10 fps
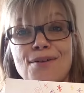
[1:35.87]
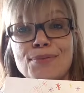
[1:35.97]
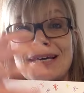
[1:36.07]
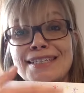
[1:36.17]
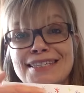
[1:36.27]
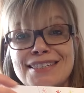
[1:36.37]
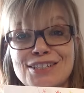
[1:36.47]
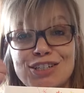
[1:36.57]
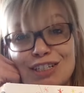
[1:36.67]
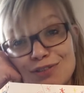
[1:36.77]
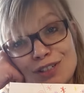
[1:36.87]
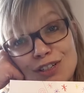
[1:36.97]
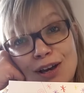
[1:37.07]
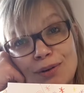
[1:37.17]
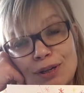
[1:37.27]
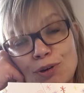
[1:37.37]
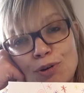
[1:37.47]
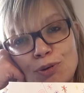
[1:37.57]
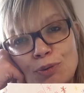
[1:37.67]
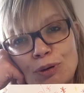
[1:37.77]
places that she loves to go in
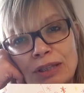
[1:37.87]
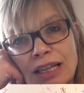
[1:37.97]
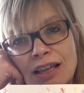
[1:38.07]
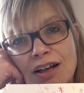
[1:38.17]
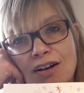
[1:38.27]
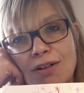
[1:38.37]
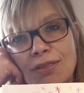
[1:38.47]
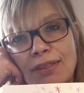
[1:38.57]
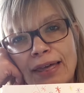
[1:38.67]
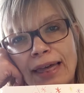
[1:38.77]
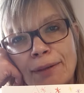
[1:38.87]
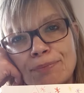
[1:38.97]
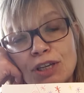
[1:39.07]
Cornwall on there.